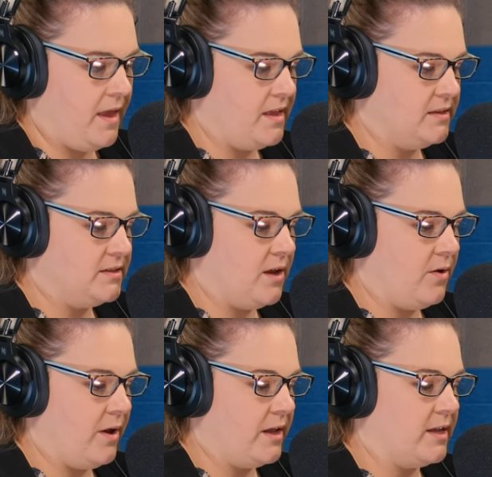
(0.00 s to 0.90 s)
And
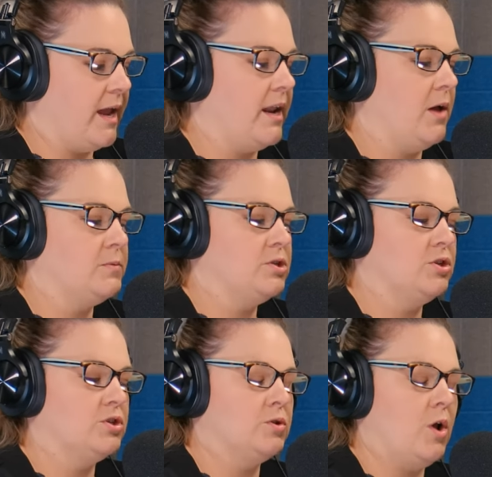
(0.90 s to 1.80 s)
so it kind of helps you
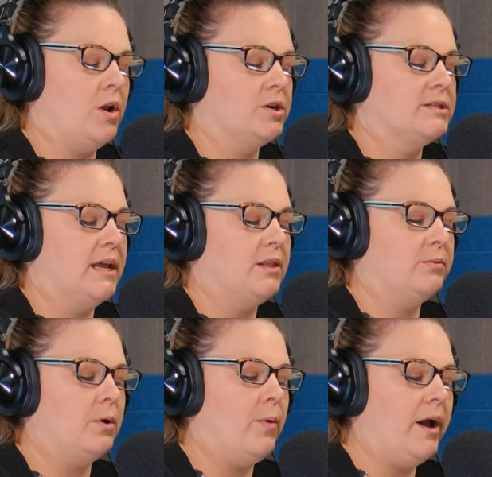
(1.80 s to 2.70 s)
just understand the
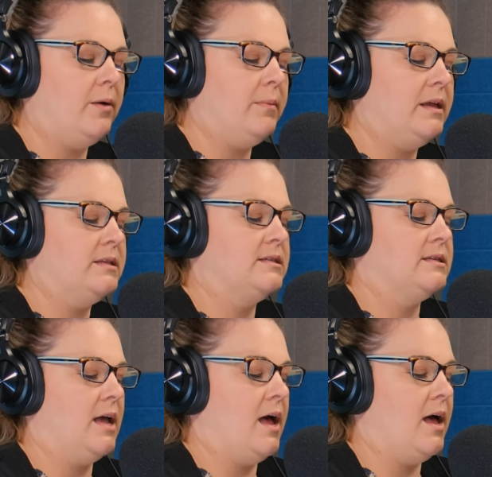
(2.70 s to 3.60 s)
requirements
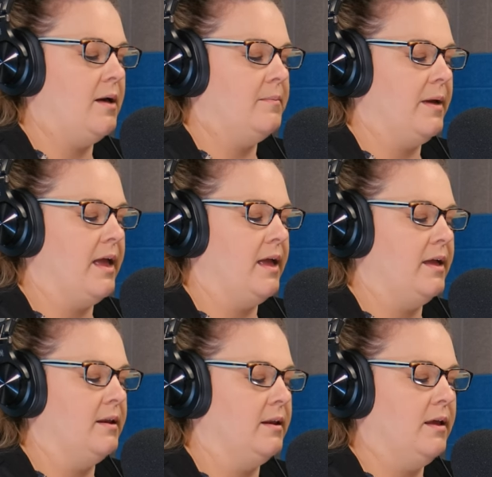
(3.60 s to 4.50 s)

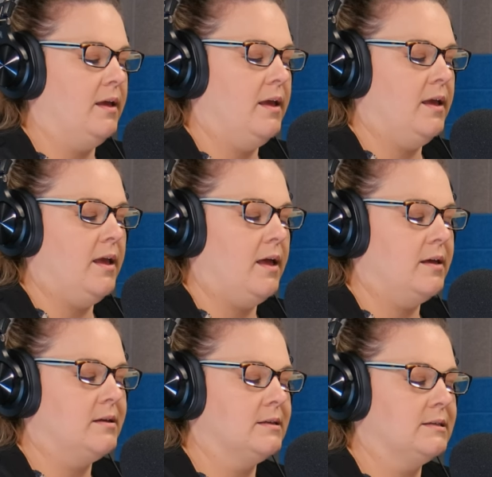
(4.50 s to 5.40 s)
and
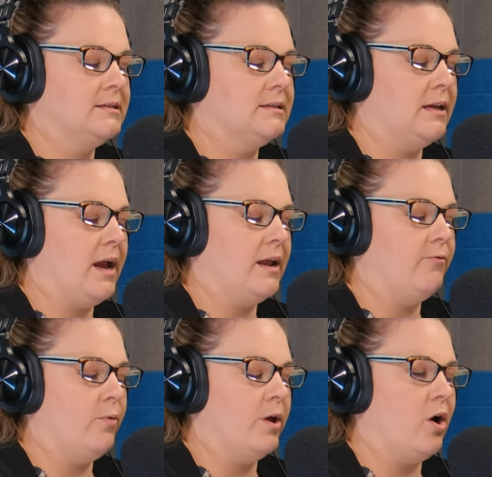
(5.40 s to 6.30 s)
see kind of
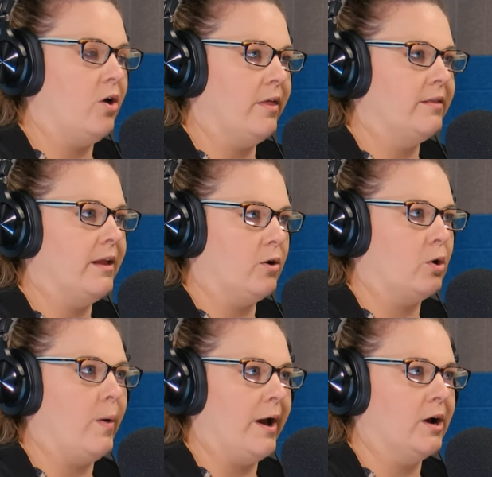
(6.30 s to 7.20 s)
what all that they're
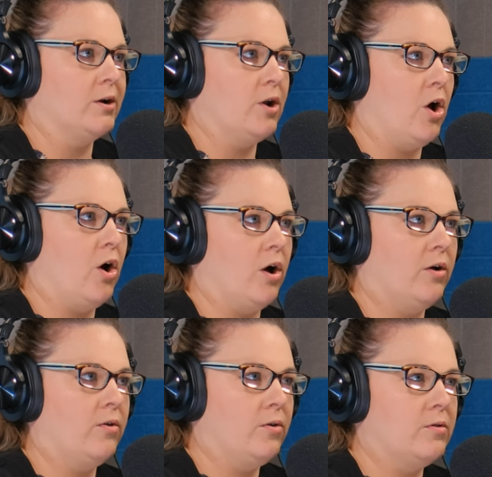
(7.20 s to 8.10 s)
required
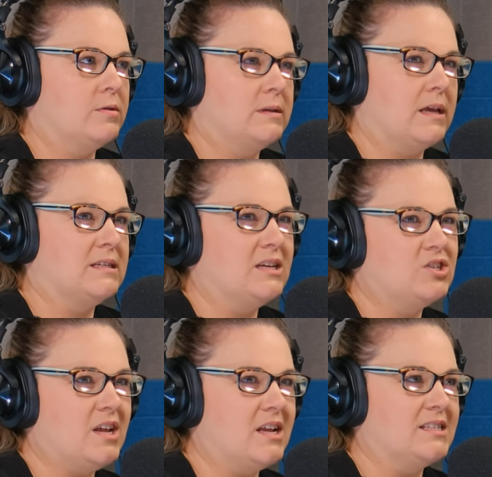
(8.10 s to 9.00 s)
are, because each
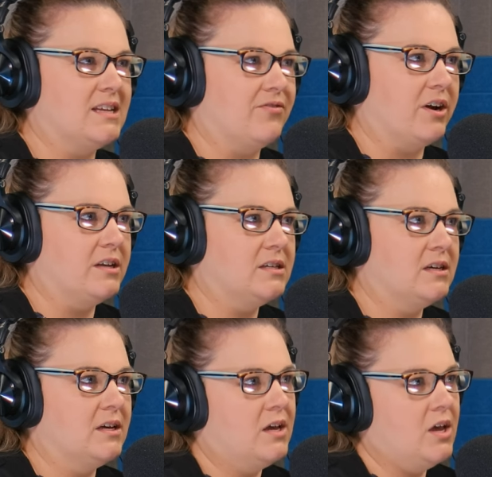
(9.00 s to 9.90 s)
state is different.
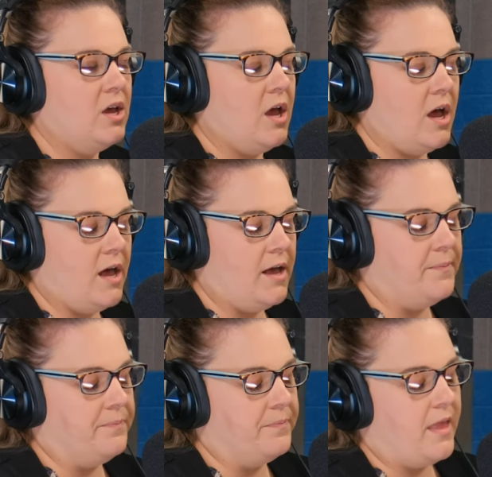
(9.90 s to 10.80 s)
Okay.
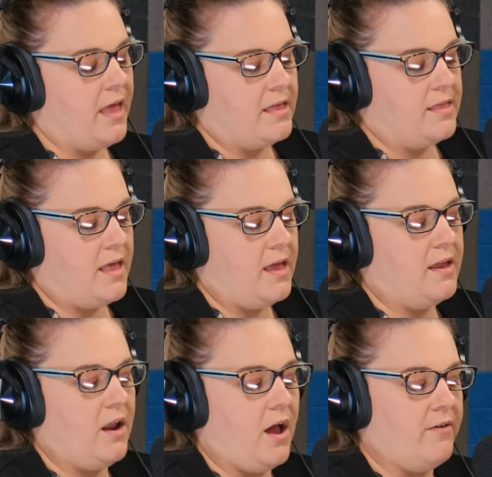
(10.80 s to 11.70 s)
And
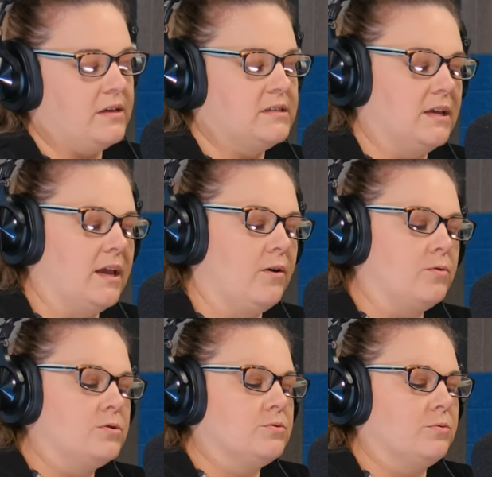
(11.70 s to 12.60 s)
then obviously go
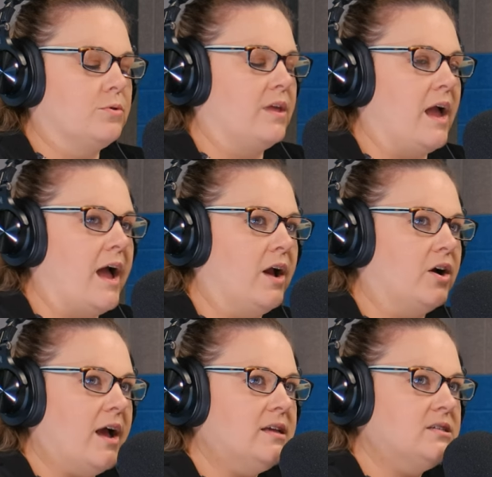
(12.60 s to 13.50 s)
through the
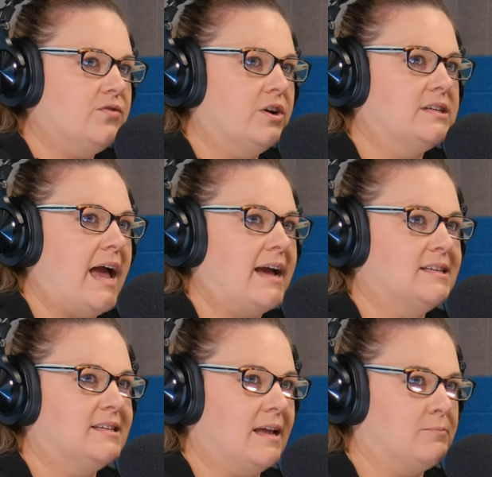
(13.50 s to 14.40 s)
IRS for your tax
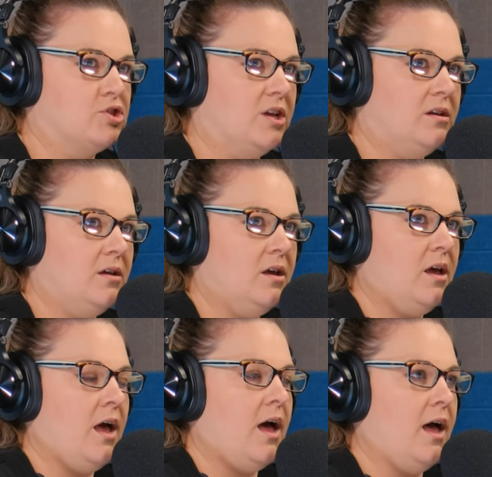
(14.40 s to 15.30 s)
exemption.
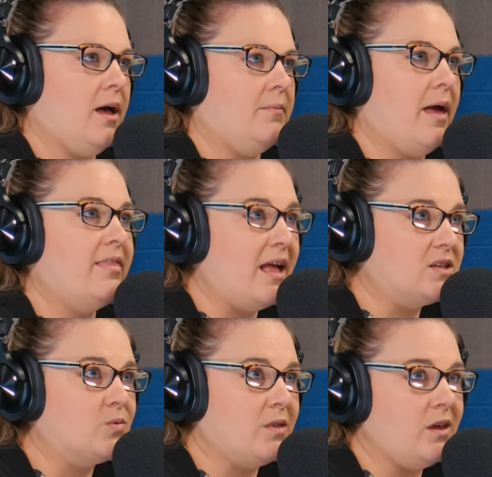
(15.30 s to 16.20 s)
And
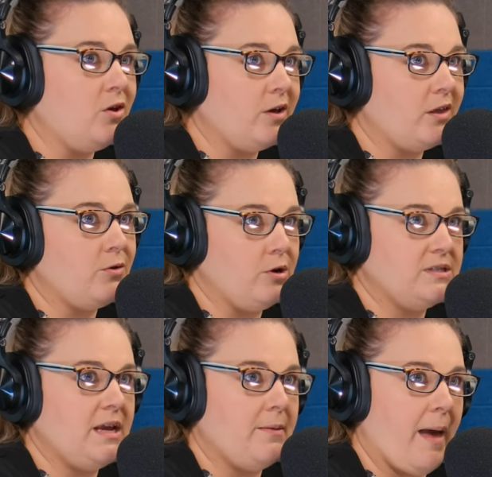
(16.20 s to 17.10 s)
that's one thing you'll get through your
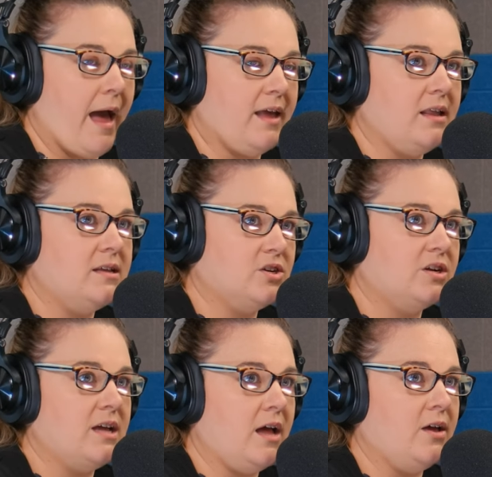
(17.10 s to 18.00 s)
state packet is they're
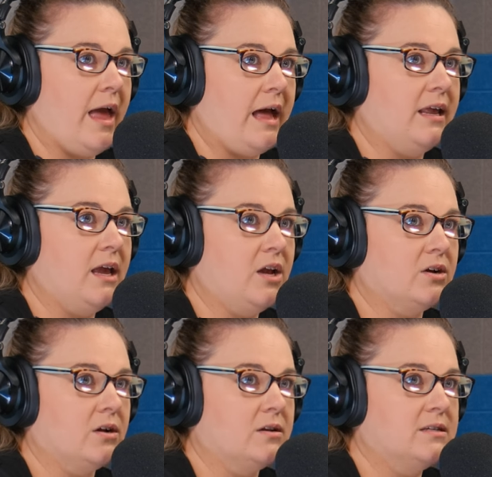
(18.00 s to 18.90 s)
going to tell you how to get
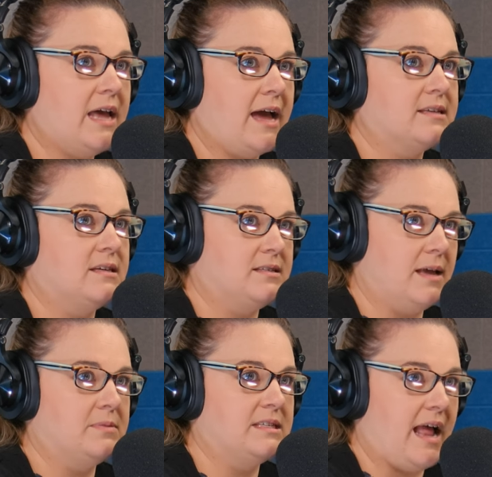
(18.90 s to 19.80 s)
your tax
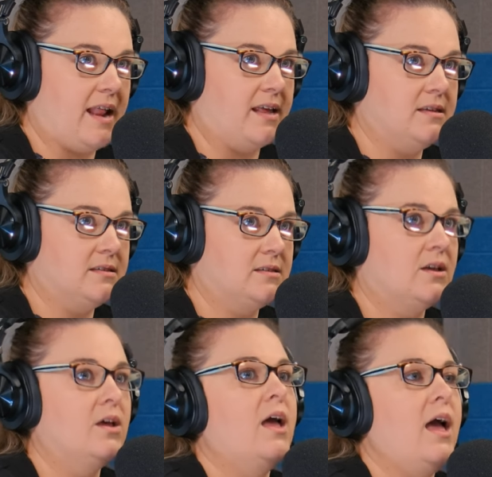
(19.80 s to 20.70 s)
exempt status
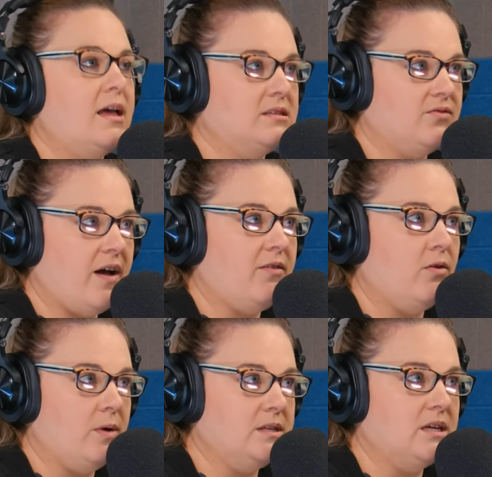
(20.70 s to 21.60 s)
as a
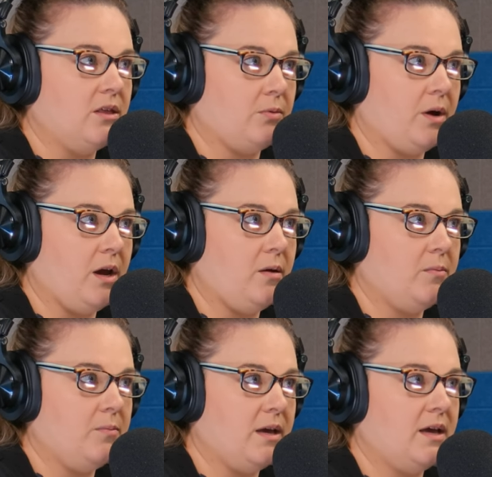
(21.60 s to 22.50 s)
501c3,
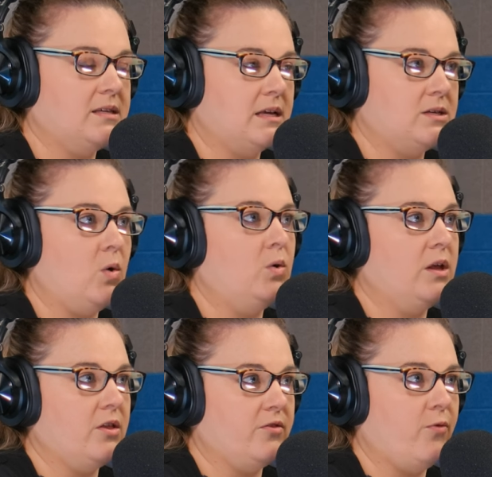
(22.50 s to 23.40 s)
because that's a whole
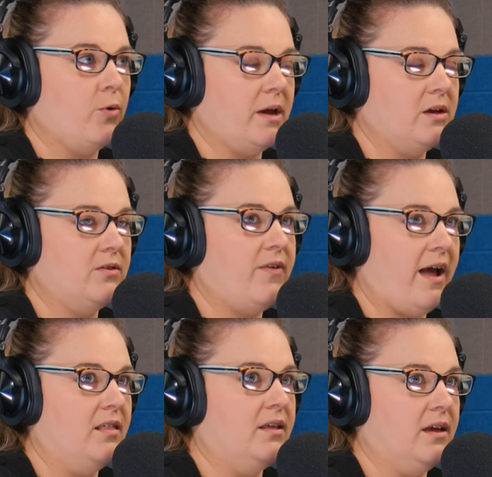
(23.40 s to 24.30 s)
nother
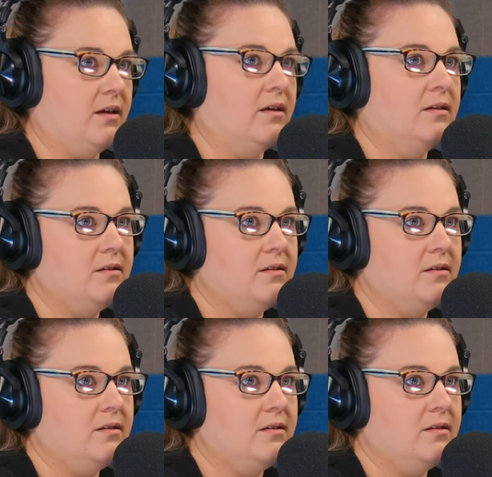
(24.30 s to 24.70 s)
filing